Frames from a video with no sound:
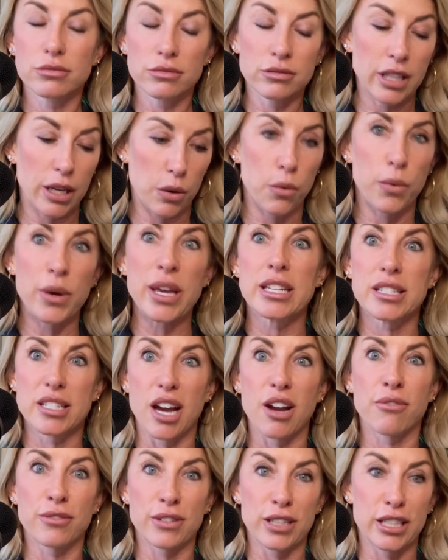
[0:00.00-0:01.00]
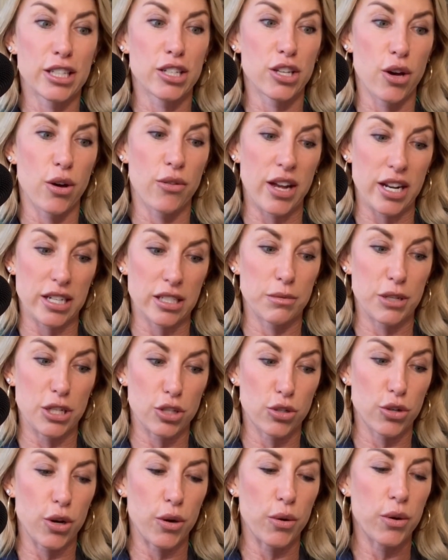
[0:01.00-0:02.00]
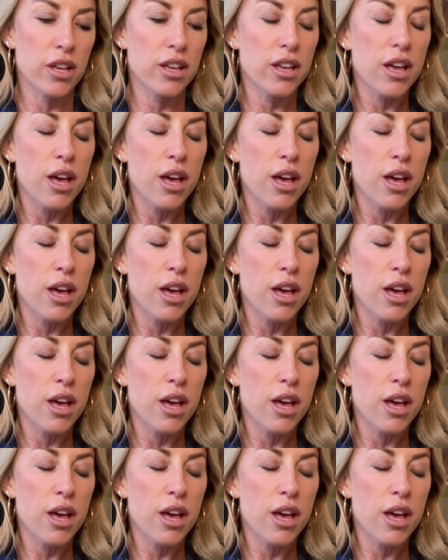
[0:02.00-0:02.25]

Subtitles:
Like, we definitely know that to be true.